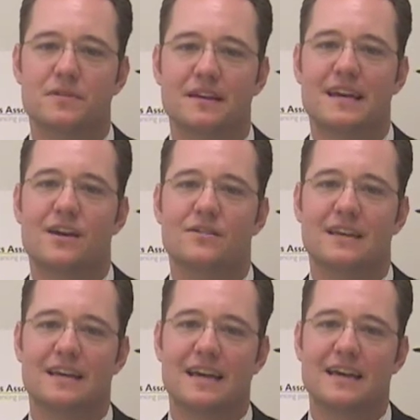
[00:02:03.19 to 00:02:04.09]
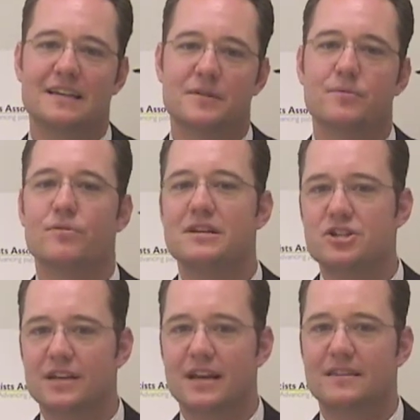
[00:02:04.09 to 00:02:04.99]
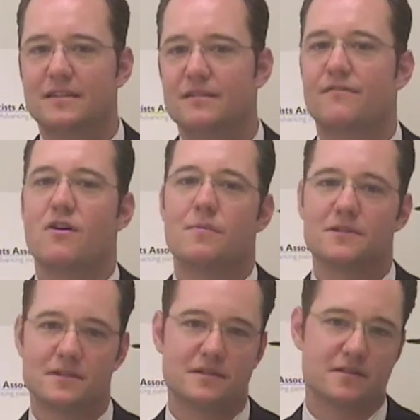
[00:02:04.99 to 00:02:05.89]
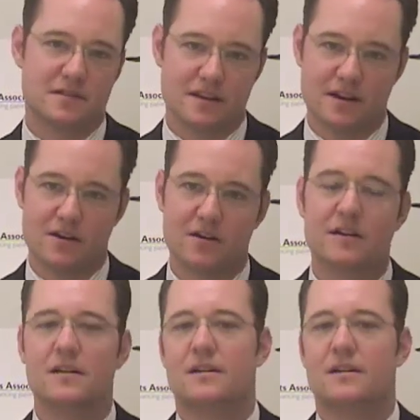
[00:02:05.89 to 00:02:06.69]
with the care they get and appreciate that the pharmacist is there